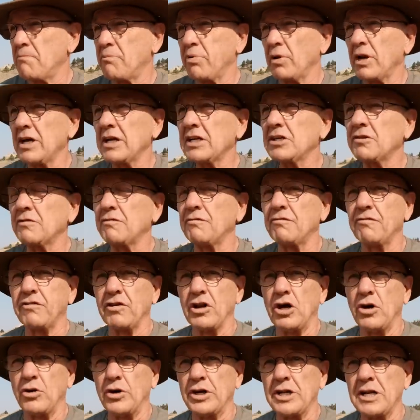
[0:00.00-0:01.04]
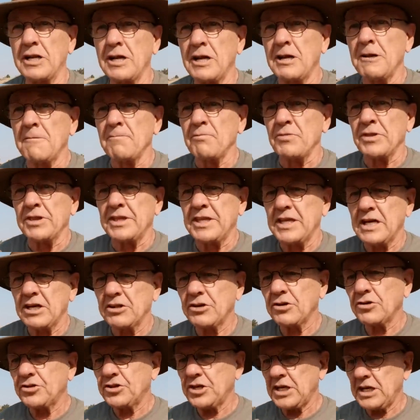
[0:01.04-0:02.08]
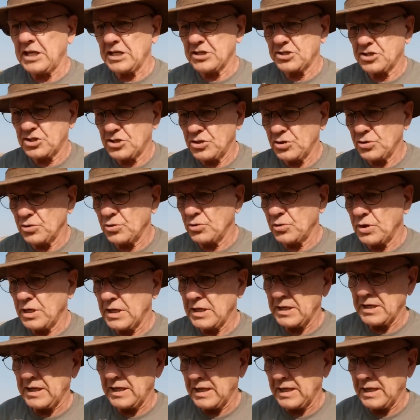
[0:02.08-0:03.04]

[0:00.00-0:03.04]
blood flowing. The other thing is too,